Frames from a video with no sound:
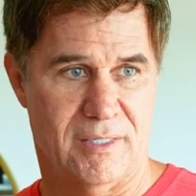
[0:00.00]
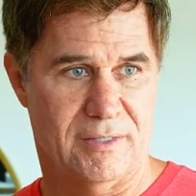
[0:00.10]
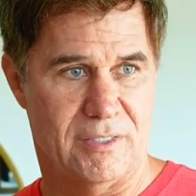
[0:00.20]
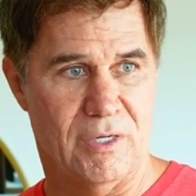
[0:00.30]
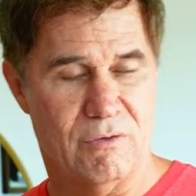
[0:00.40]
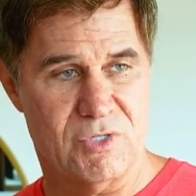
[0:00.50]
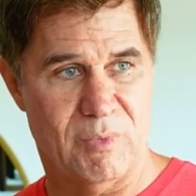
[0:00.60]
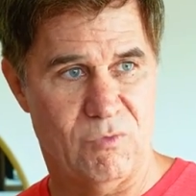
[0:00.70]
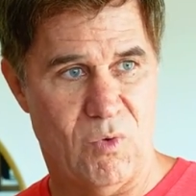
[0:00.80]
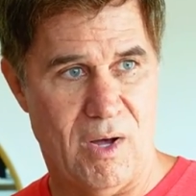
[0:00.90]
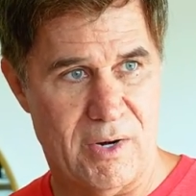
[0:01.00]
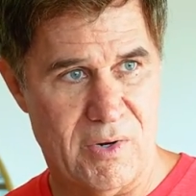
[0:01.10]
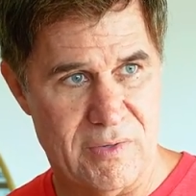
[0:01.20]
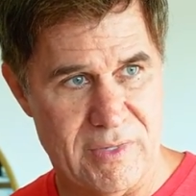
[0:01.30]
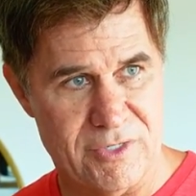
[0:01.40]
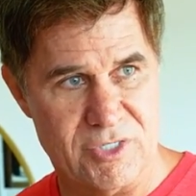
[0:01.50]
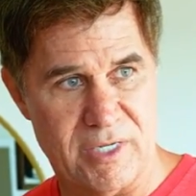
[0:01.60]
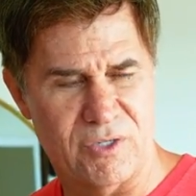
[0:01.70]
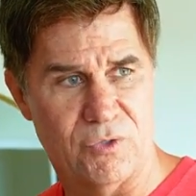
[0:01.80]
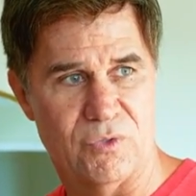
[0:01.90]
Get the nose above water and then just
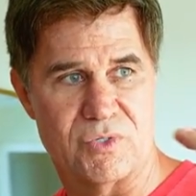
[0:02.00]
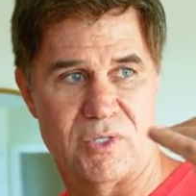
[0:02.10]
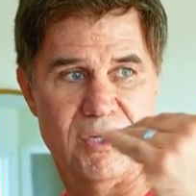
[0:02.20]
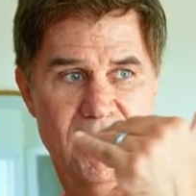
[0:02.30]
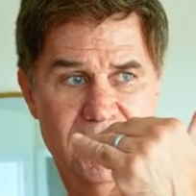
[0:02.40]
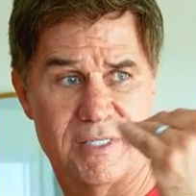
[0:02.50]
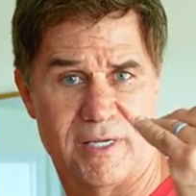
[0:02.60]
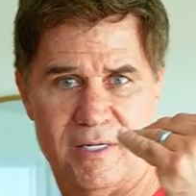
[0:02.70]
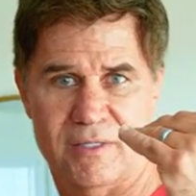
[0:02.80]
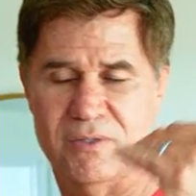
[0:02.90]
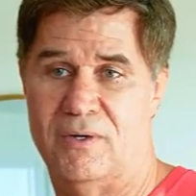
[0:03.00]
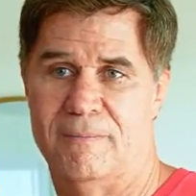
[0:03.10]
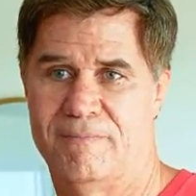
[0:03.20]
kind of cruise along. That's kind of the goal.